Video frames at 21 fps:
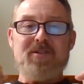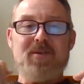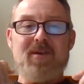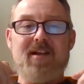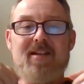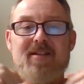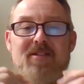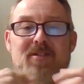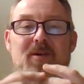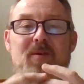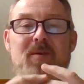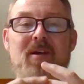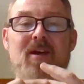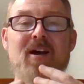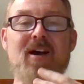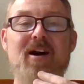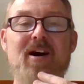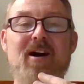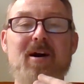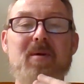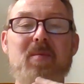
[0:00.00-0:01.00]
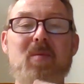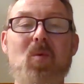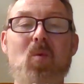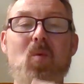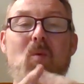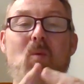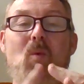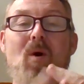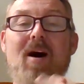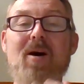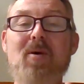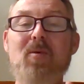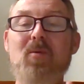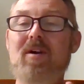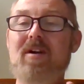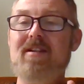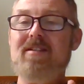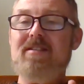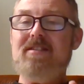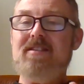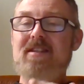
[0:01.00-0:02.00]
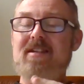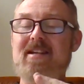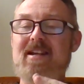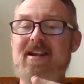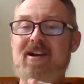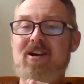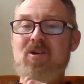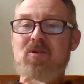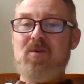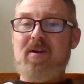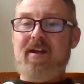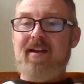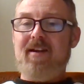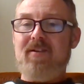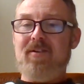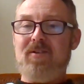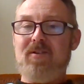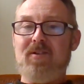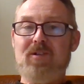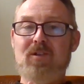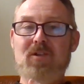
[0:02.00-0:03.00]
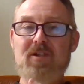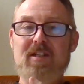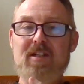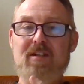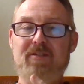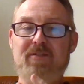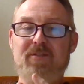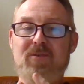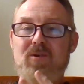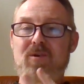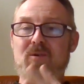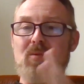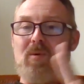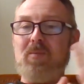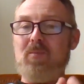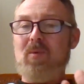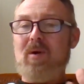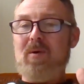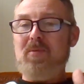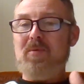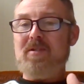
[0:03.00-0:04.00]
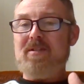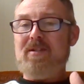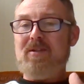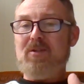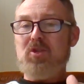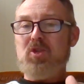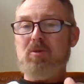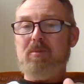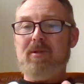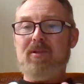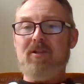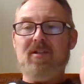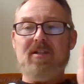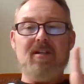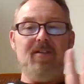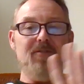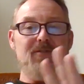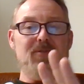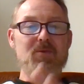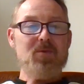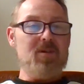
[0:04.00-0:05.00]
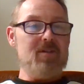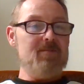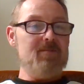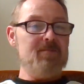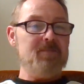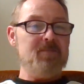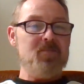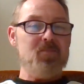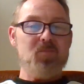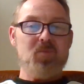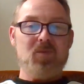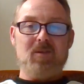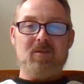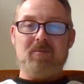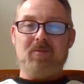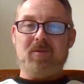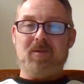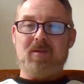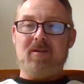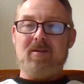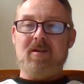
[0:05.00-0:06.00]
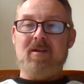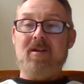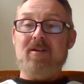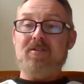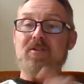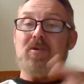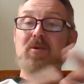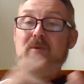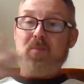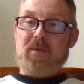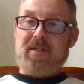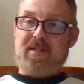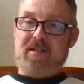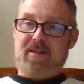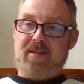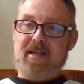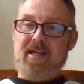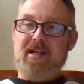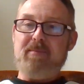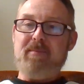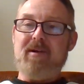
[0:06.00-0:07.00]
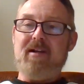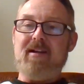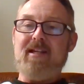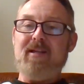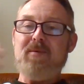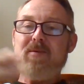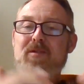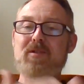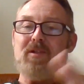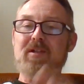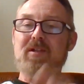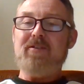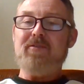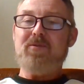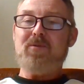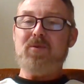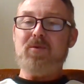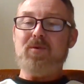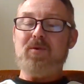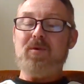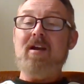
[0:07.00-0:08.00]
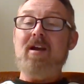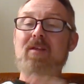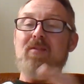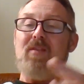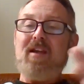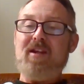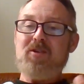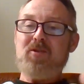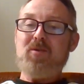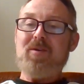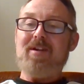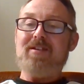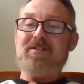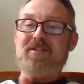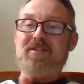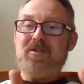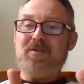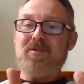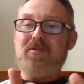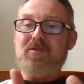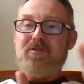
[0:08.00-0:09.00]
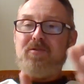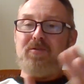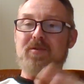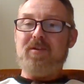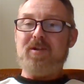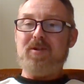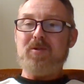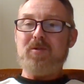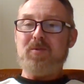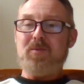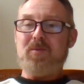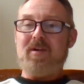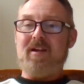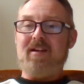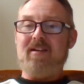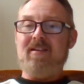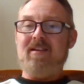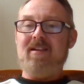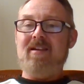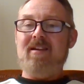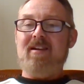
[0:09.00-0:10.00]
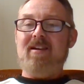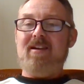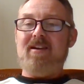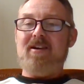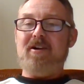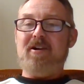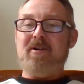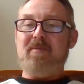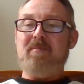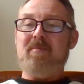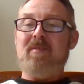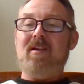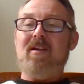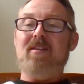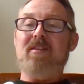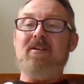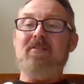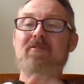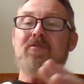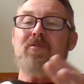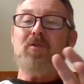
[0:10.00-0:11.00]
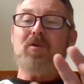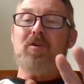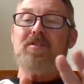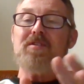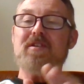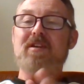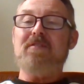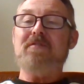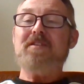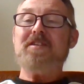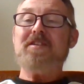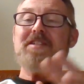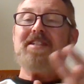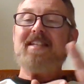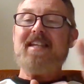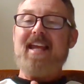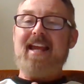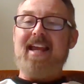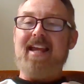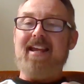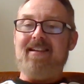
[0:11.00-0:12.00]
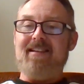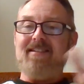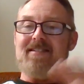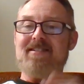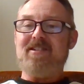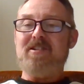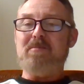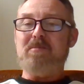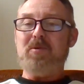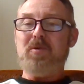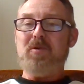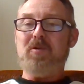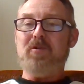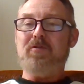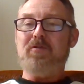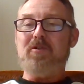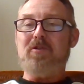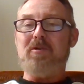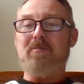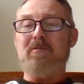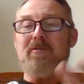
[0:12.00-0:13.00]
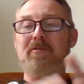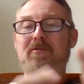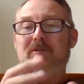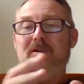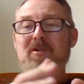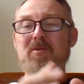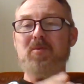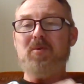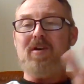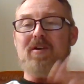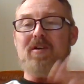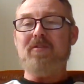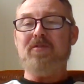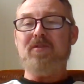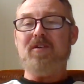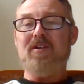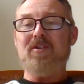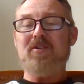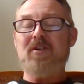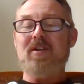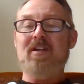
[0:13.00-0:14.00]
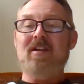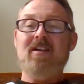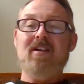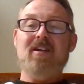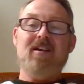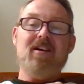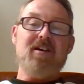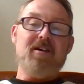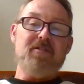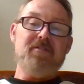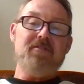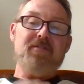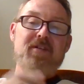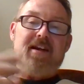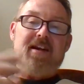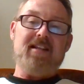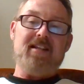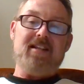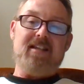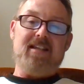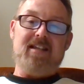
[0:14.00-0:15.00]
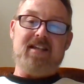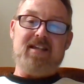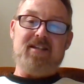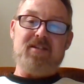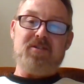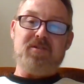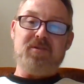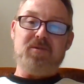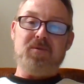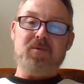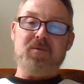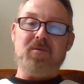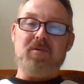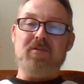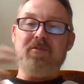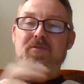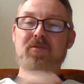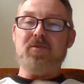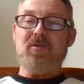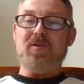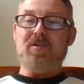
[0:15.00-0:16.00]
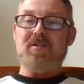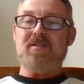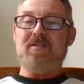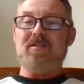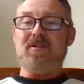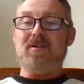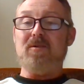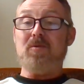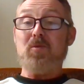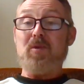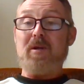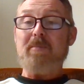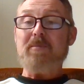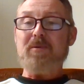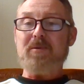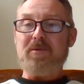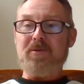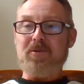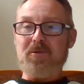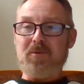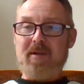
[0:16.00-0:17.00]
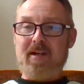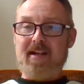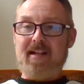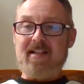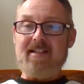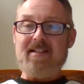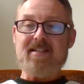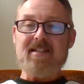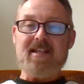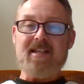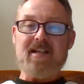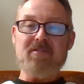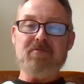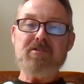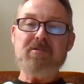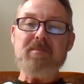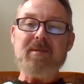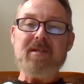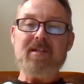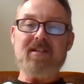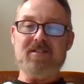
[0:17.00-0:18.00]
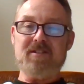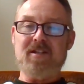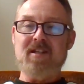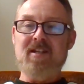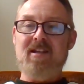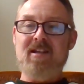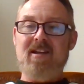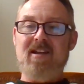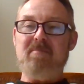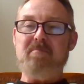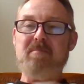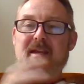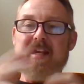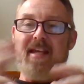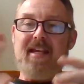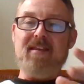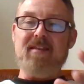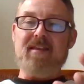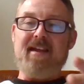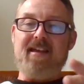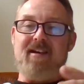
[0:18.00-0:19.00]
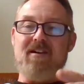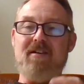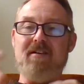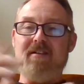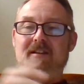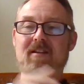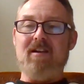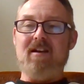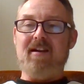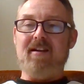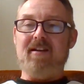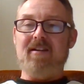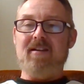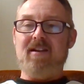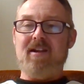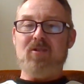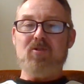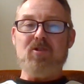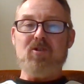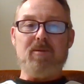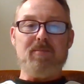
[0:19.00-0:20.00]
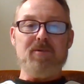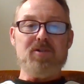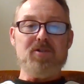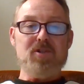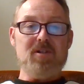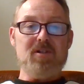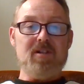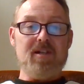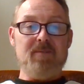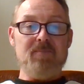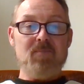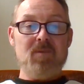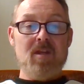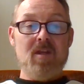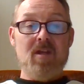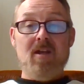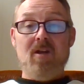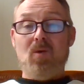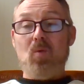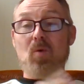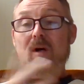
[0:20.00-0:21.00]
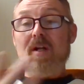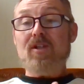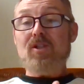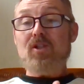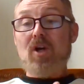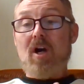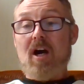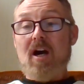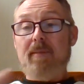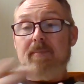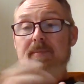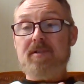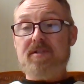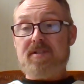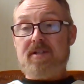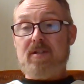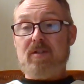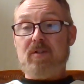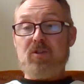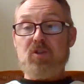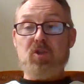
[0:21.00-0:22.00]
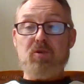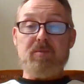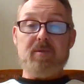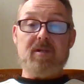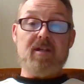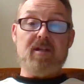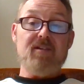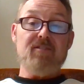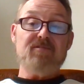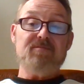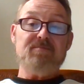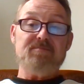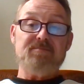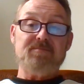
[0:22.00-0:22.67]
All right. So, um, what was the narrator looking for? What, what was Neil Shubin looking for? We should think about it. He was looking for that transitional fish, right? Um, the first of the stegas to move from the freshwater fish uh, finally into the first uh, reptiles, right? At least the amphibians making that online trepid journey. What job does Neil Shubin have?